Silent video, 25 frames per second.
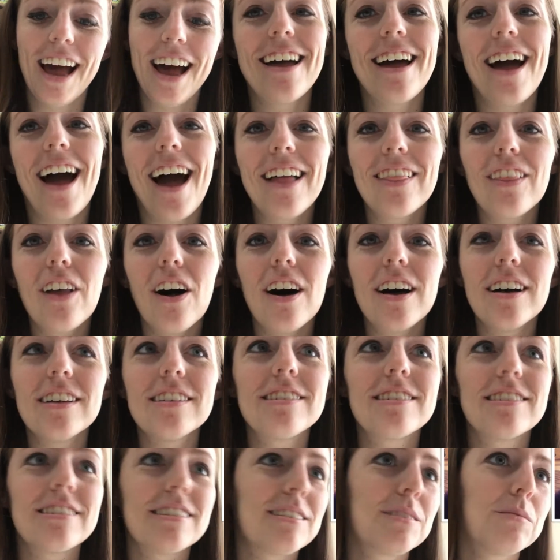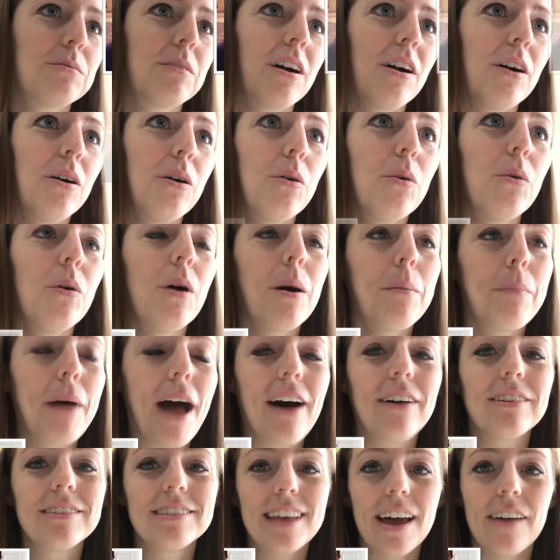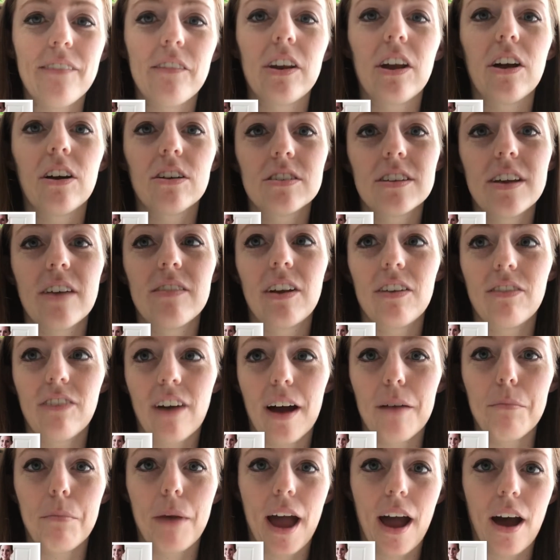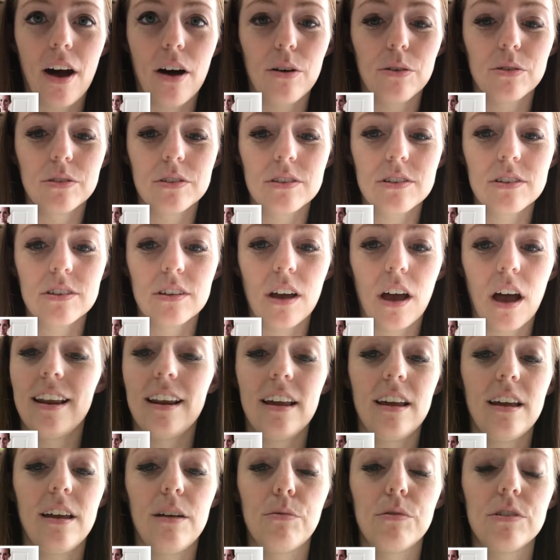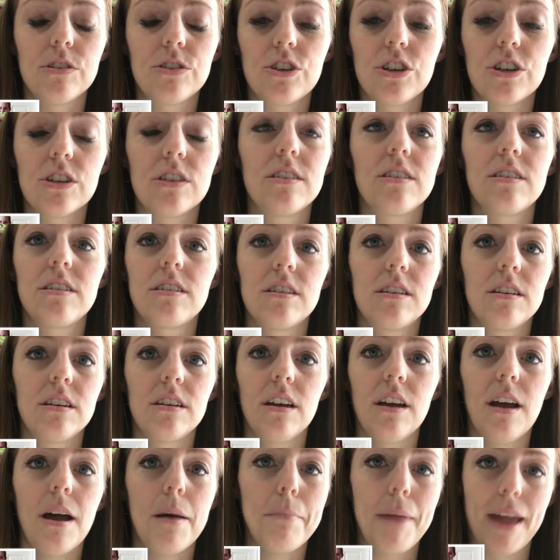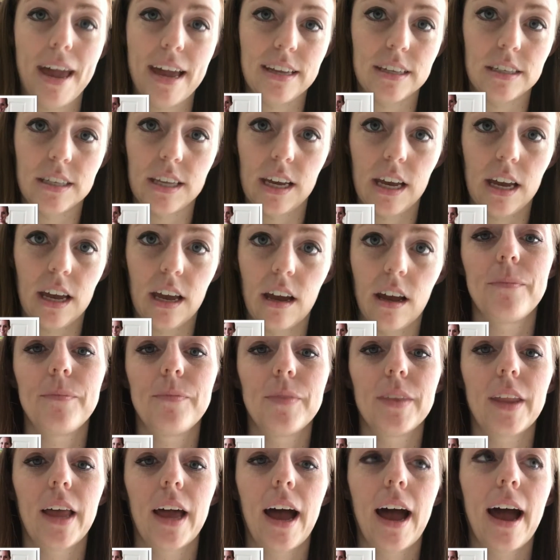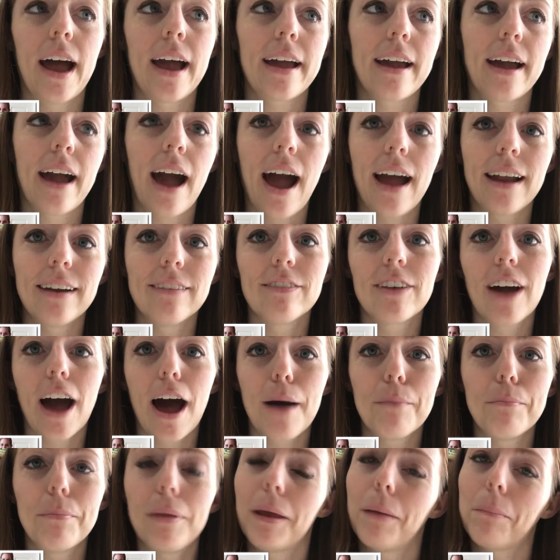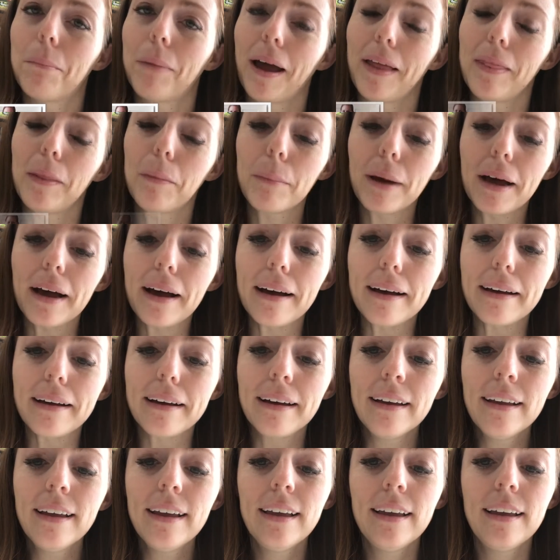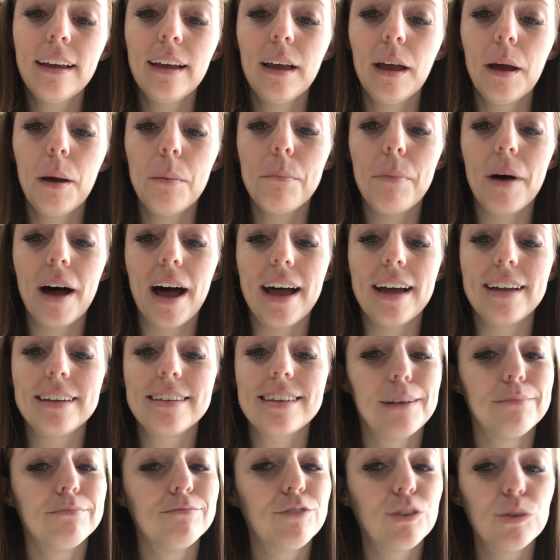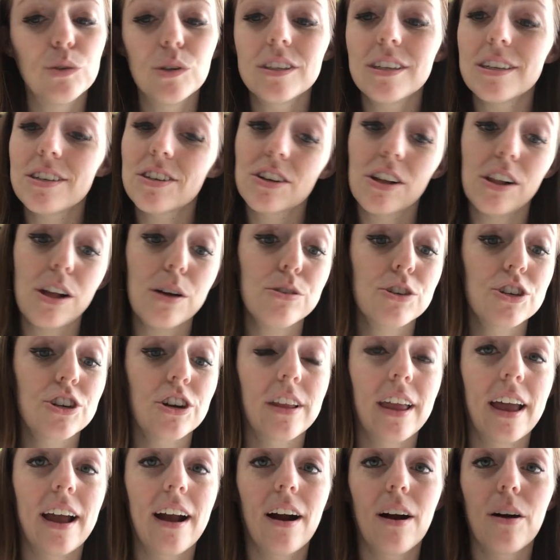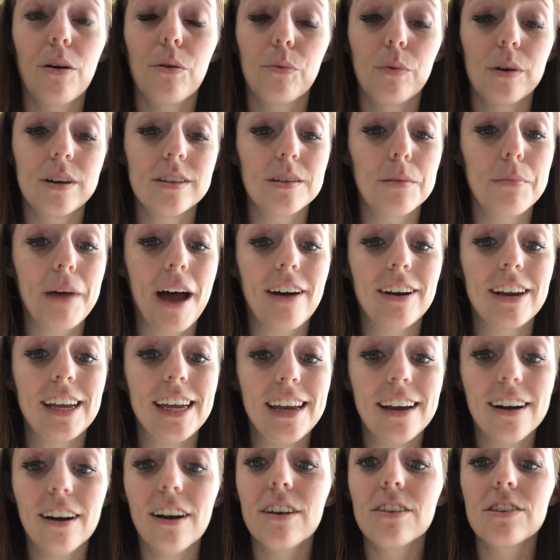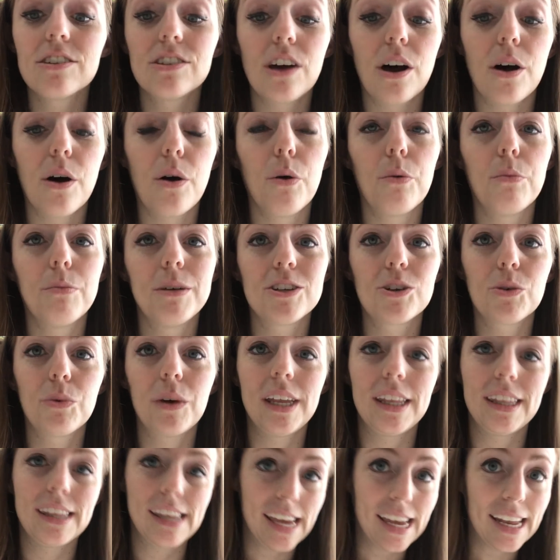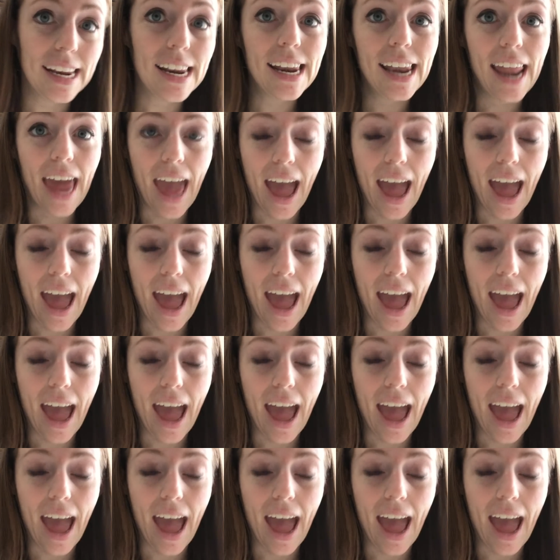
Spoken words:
I lost, about 70 or 75 pounds. And it was just amazing. I kind of got bit by the bug. But full disclosure, there was about a year or so between then and